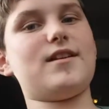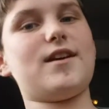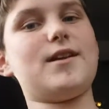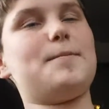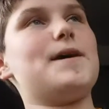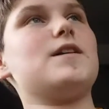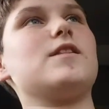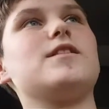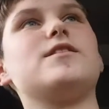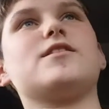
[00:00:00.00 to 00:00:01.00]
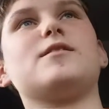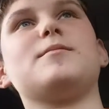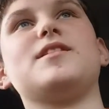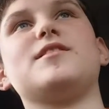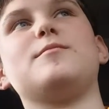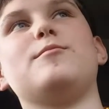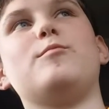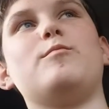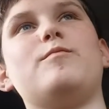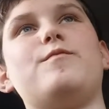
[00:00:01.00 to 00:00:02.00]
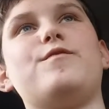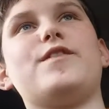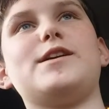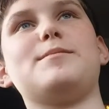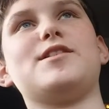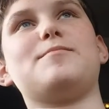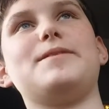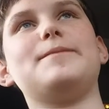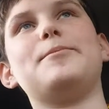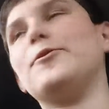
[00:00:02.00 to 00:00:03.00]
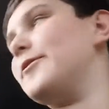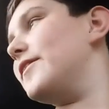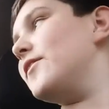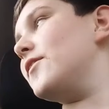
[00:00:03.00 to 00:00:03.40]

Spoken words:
And apparently there's going to be some famous people,